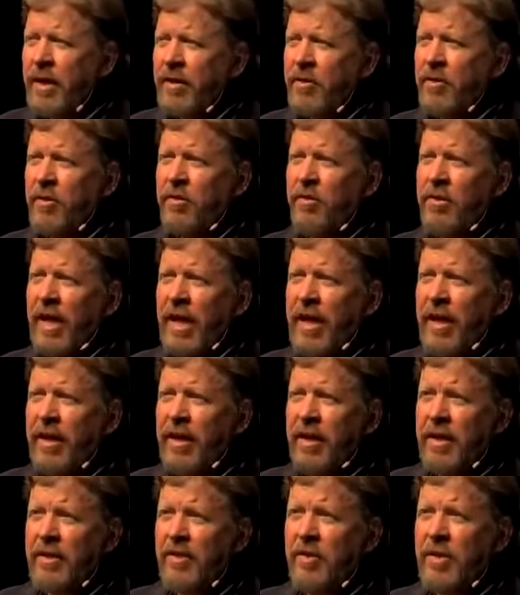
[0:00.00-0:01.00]
so
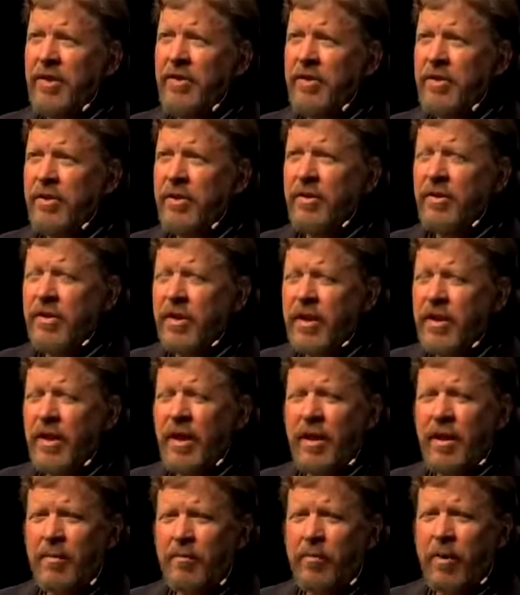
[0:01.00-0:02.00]
Dan, Jesus, is he
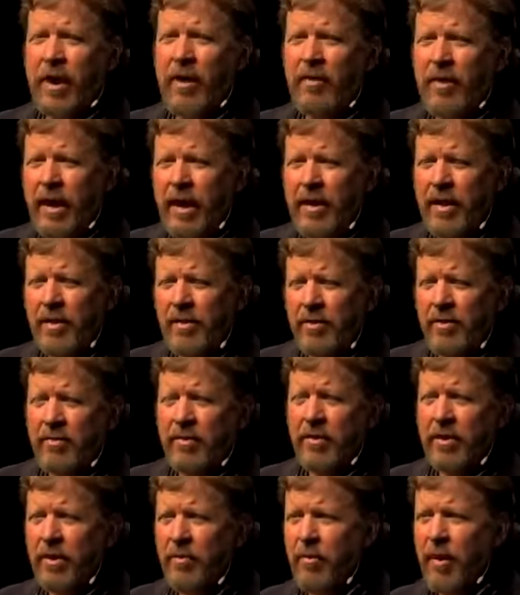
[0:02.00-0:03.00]
brown like us, or
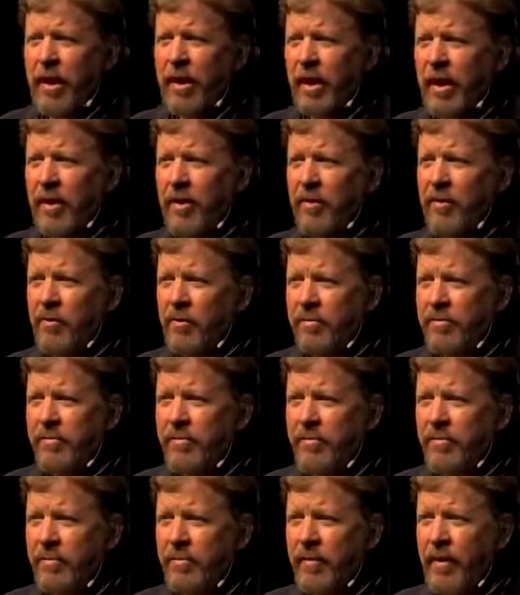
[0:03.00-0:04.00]
is he white like you?
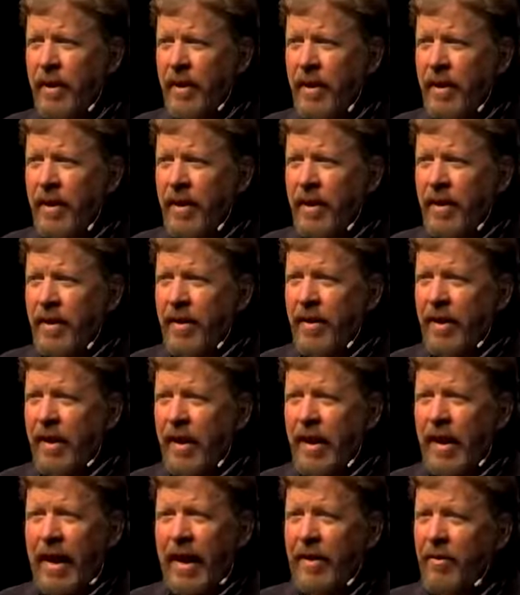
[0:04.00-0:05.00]

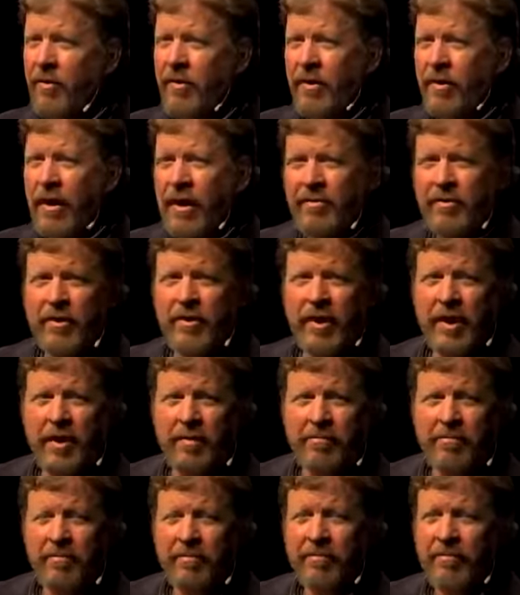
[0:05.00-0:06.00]
I don't know, I haven't seen
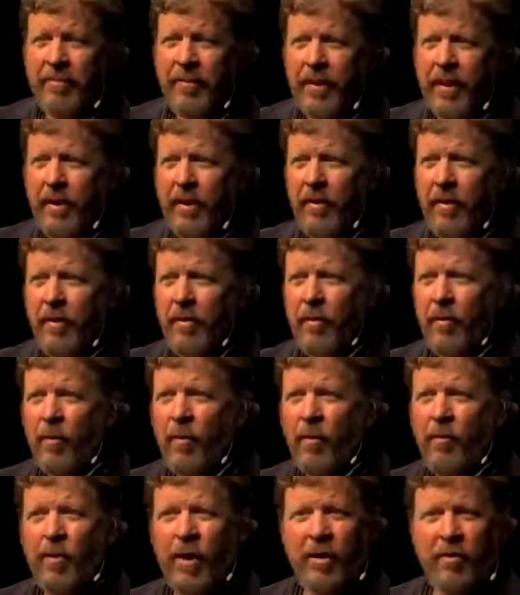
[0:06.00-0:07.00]
him.
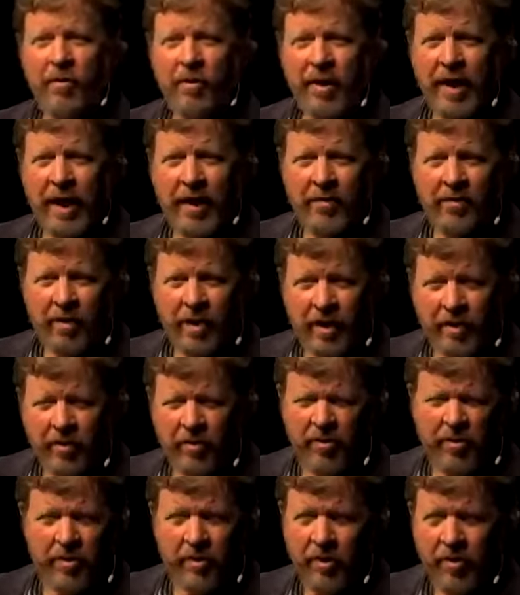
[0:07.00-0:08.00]
Well, what did your dad say?
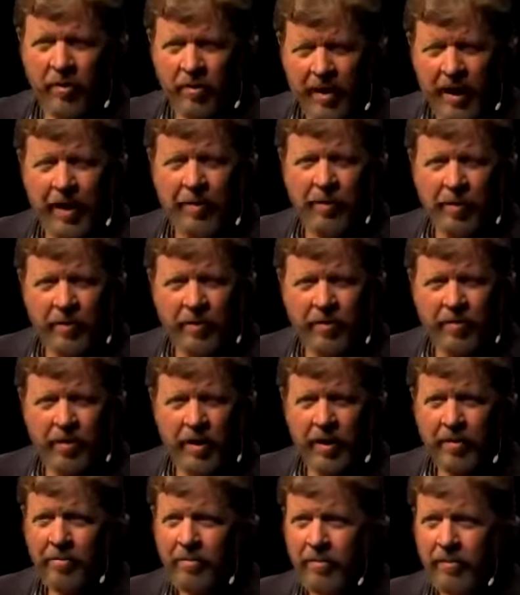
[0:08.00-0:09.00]
Because your dad must have
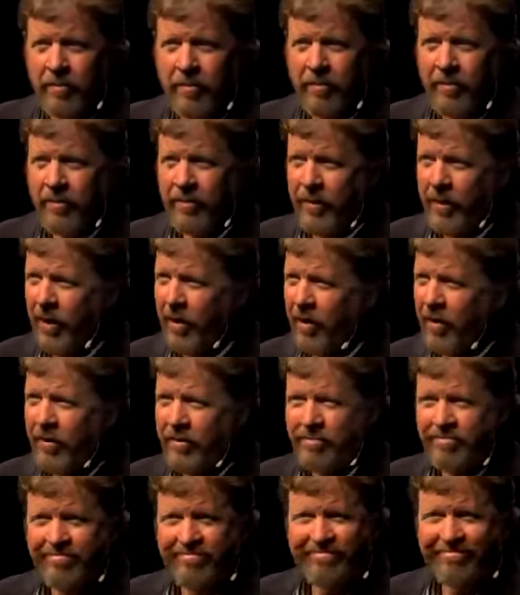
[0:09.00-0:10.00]
seen him.
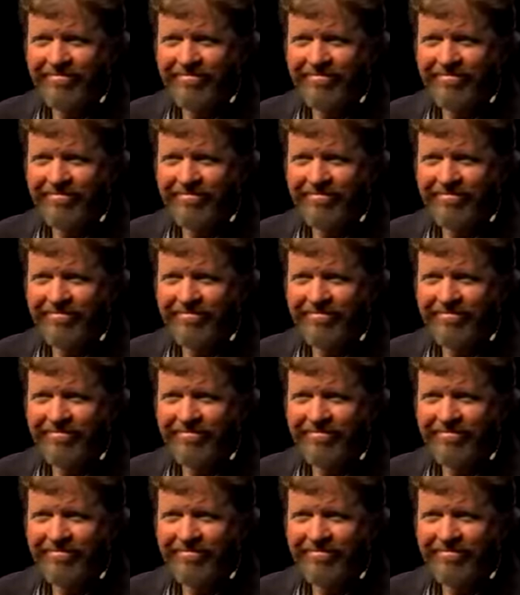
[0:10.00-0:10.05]
No,